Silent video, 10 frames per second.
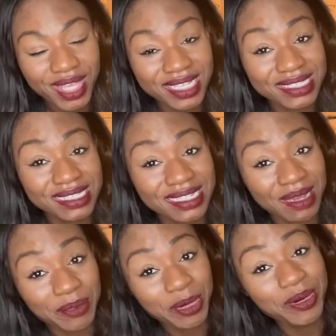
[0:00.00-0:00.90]
is the
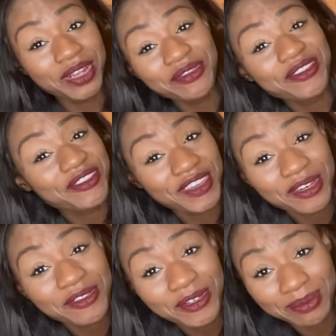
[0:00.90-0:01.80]
#1 review
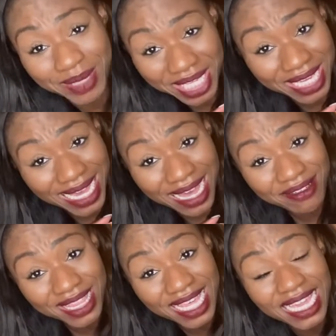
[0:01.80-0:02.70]
for me, I
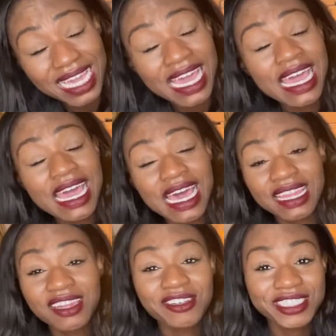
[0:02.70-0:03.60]
would think. And
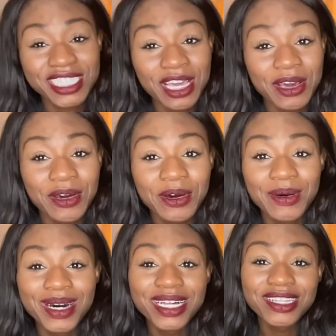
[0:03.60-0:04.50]
then
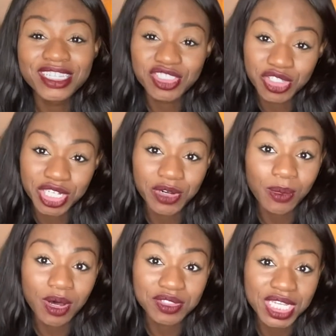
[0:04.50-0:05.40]
also Latrina
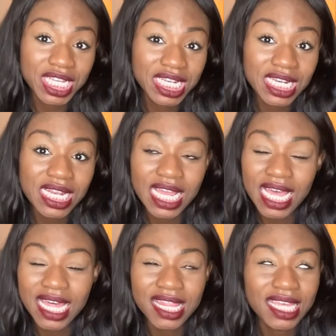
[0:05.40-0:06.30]
Walden,
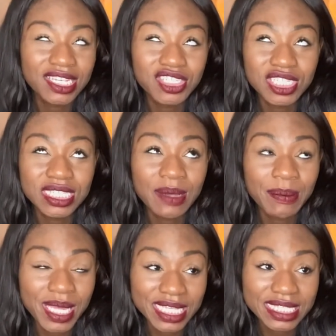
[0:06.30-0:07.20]
I think she's
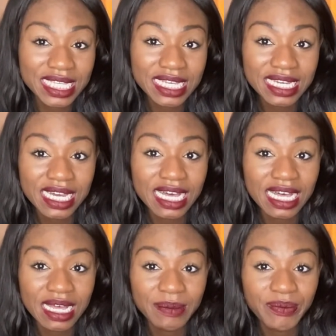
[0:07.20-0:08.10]
amazing.
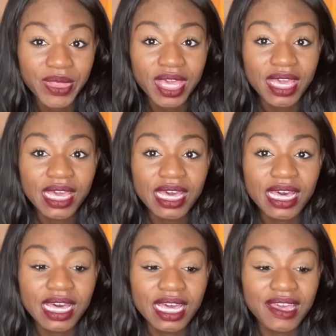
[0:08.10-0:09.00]

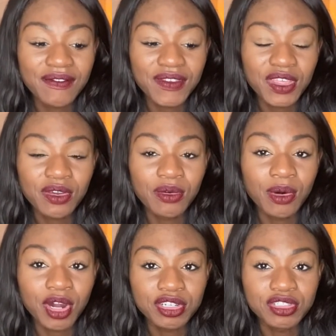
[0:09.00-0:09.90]
If you
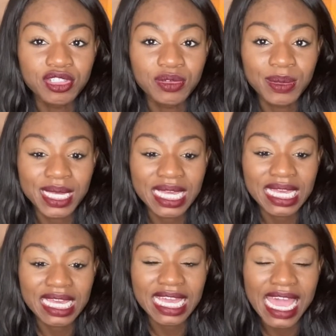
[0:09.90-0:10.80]
are
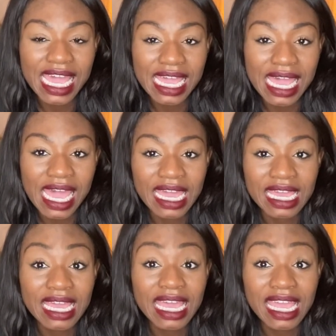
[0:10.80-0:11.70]
doing
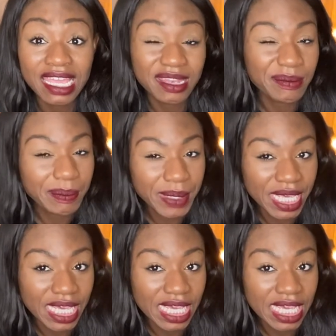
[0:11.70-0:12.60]

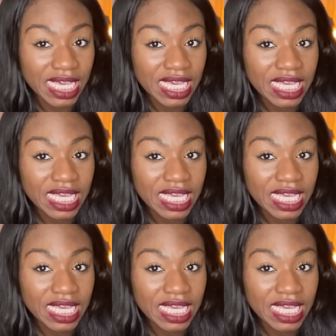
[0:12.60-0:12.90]
AANP,